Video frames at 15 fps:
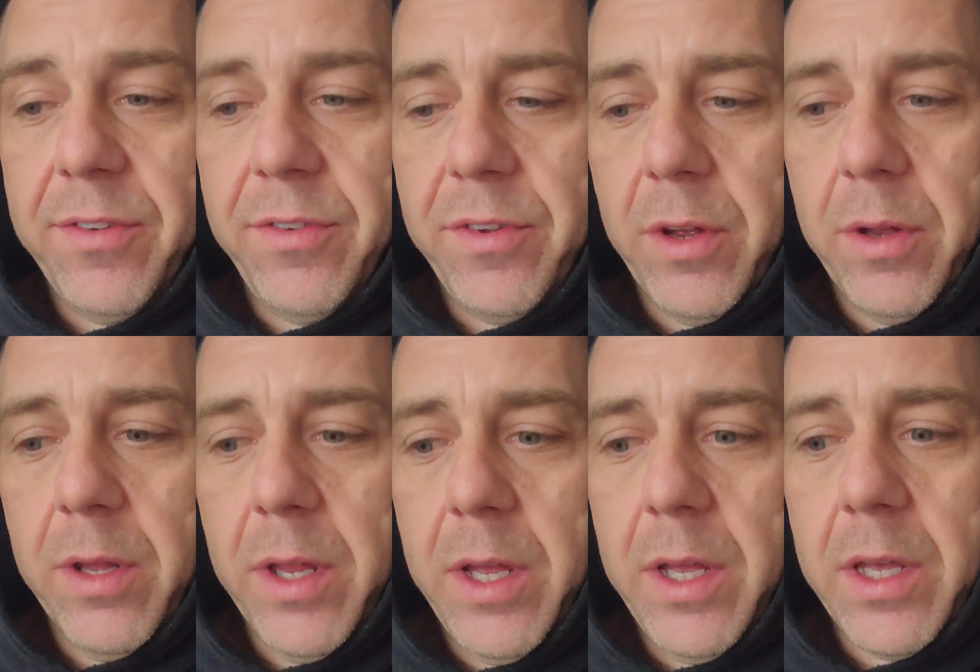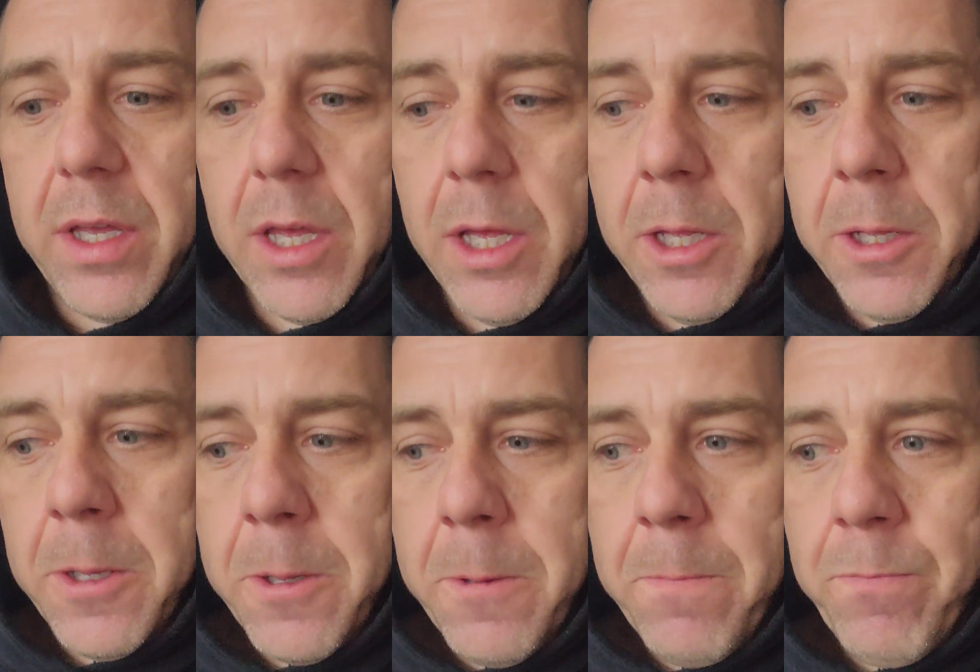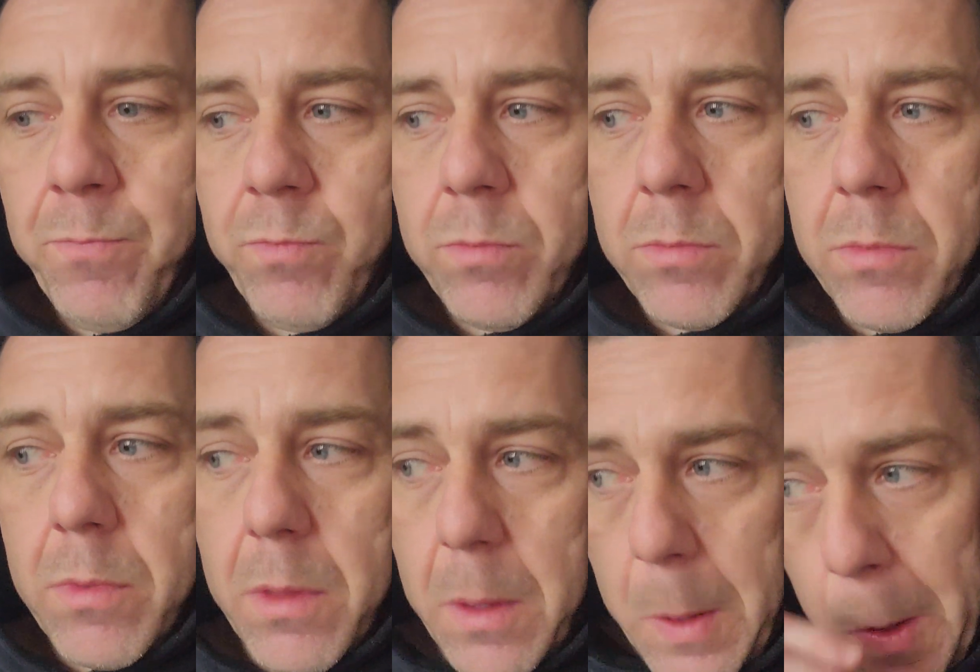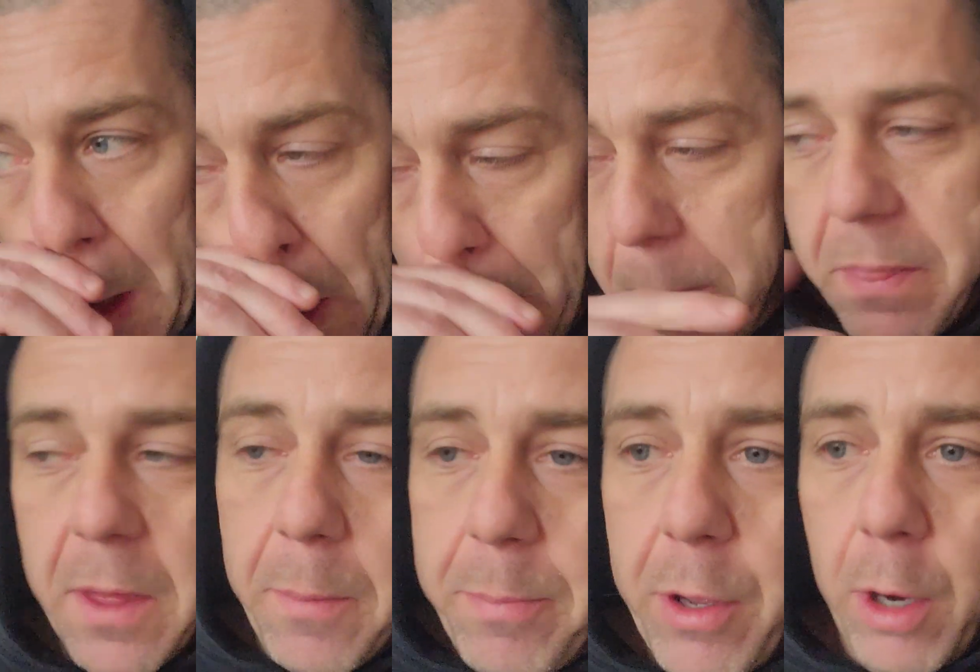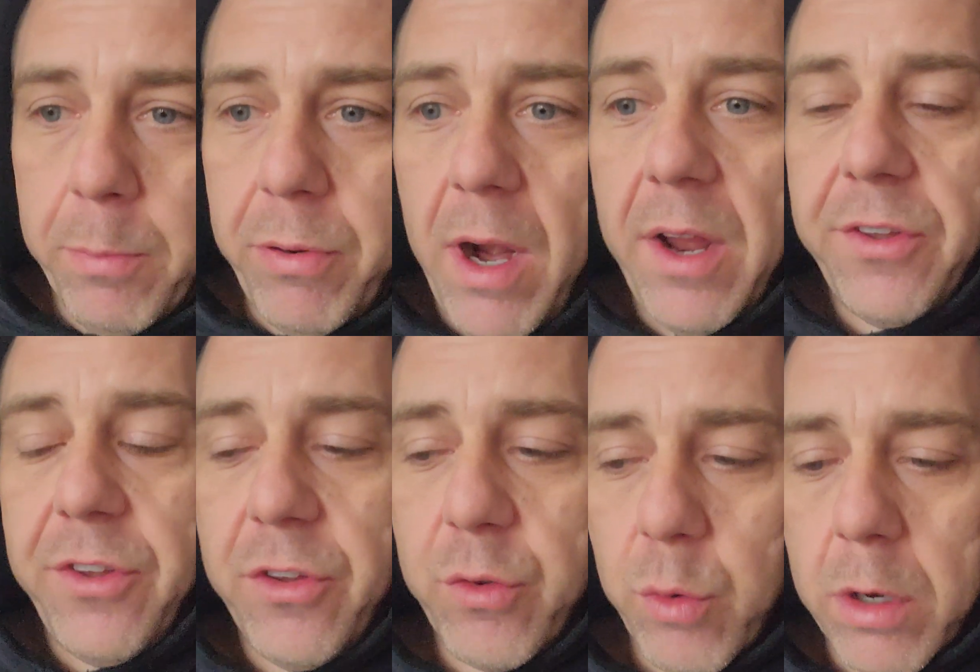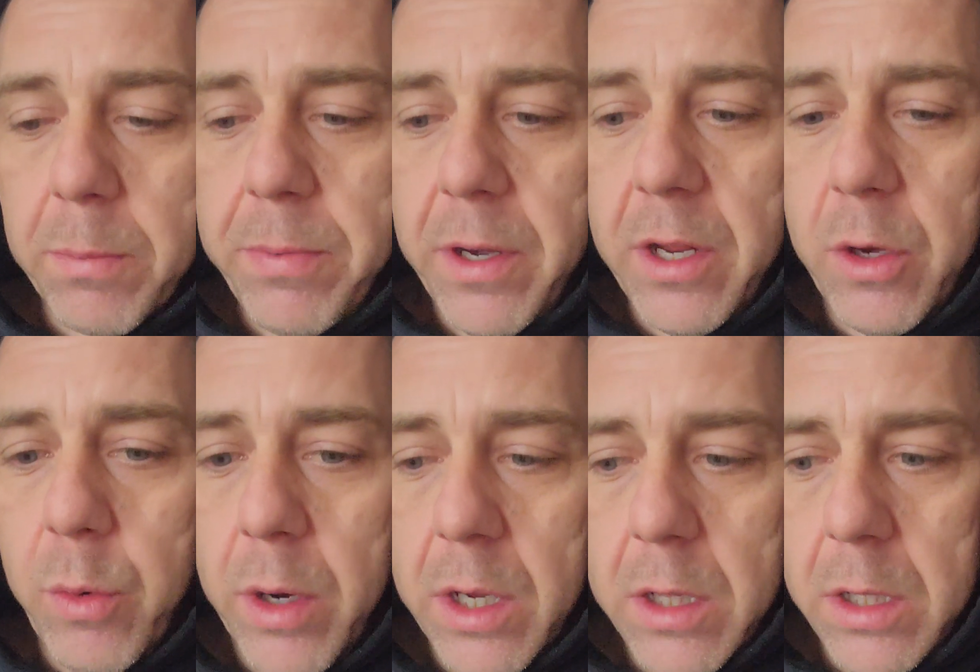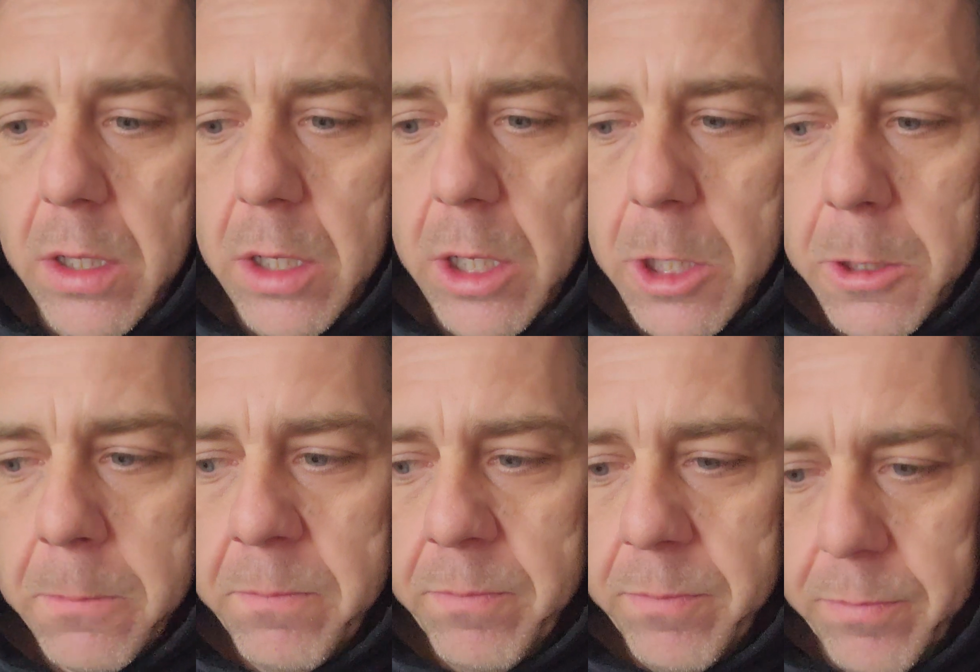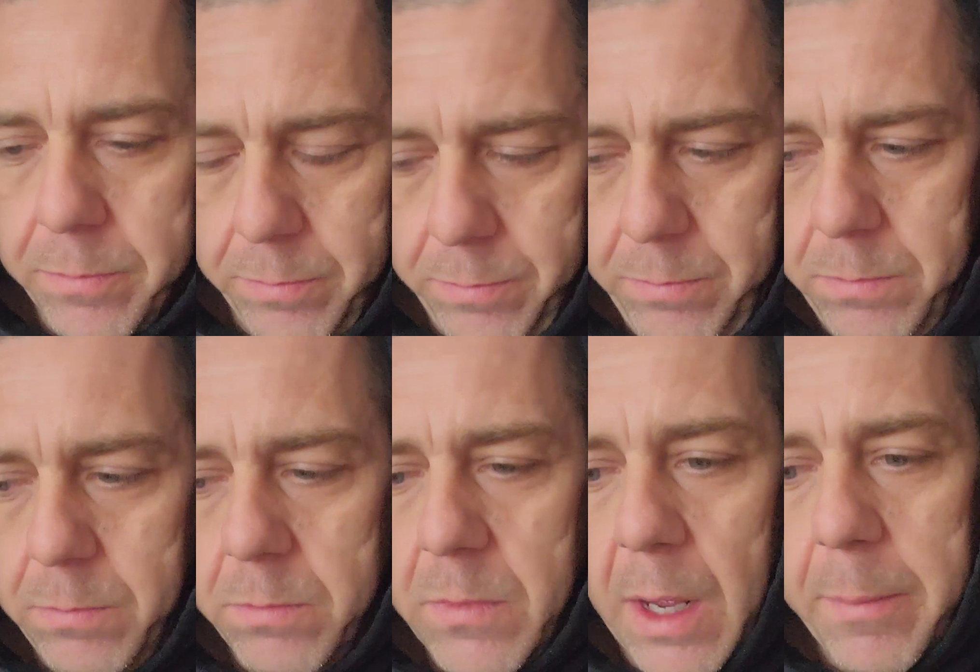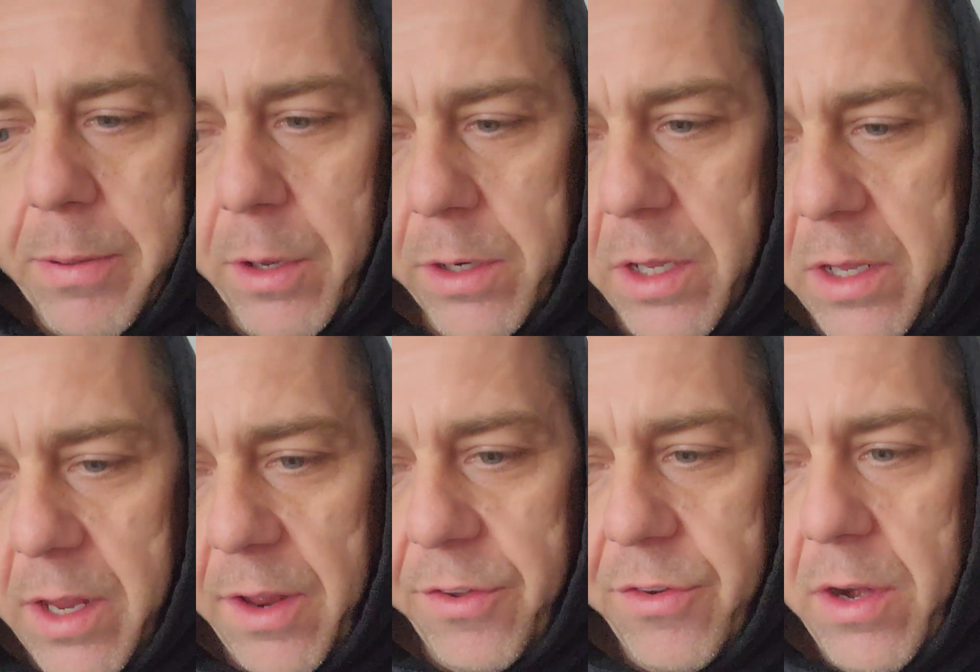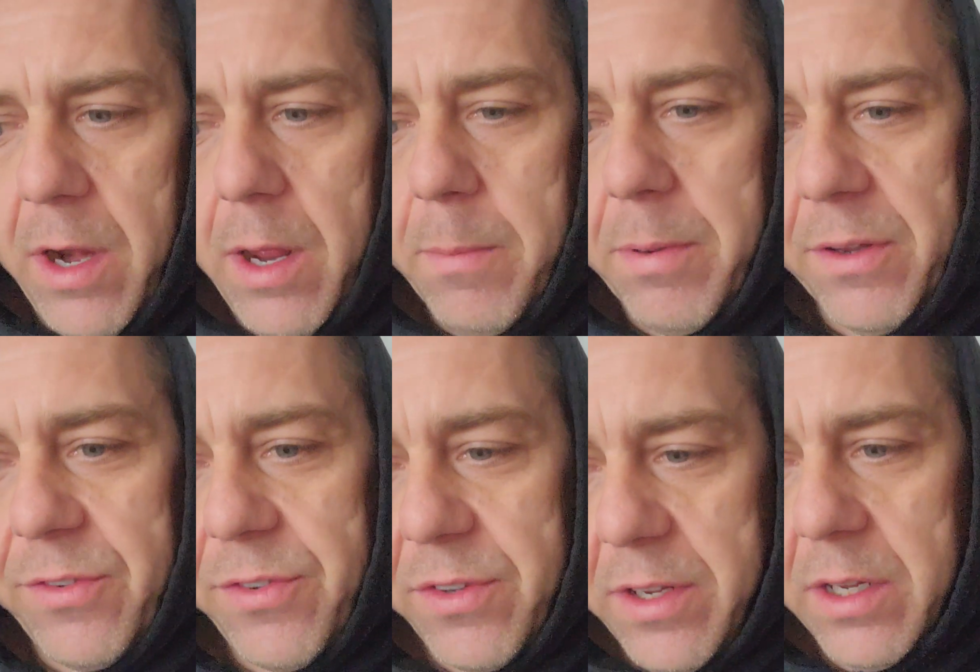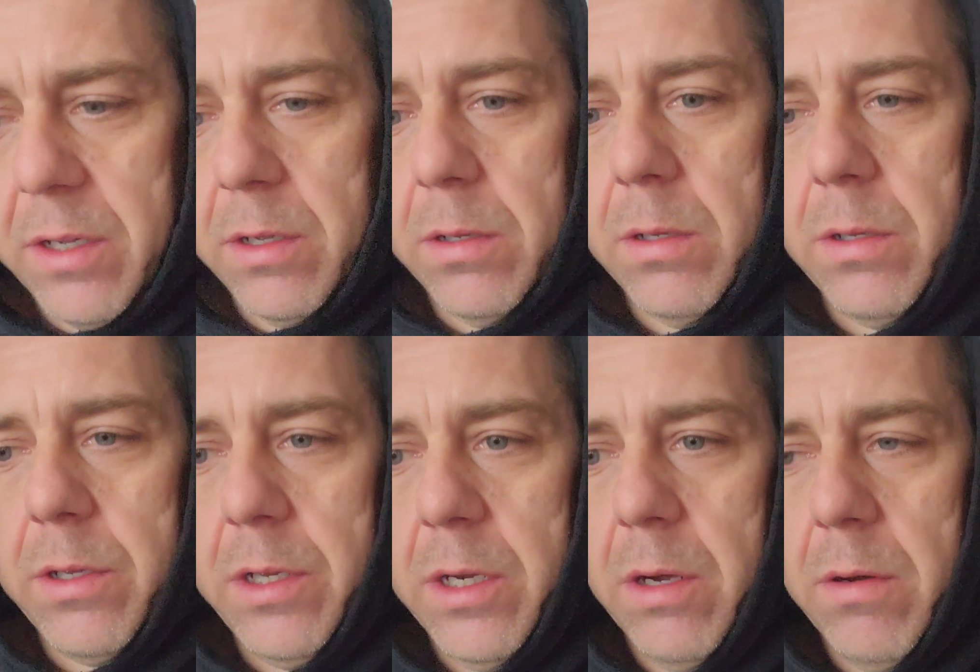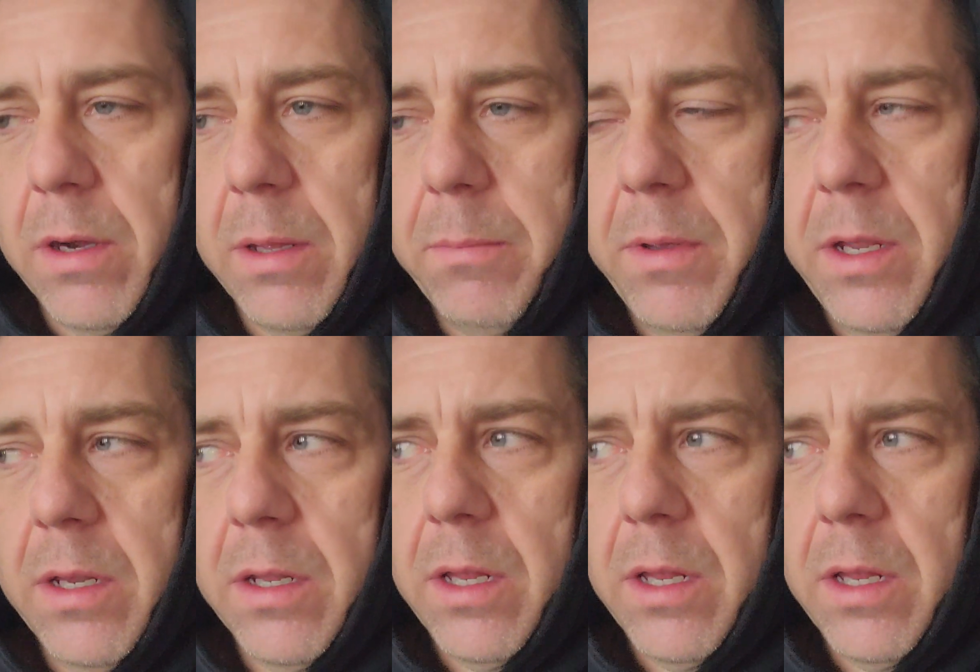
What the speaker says: So like, the appeal process worked pretty quickly. I appealed it yesterday, but still, you know what I mean?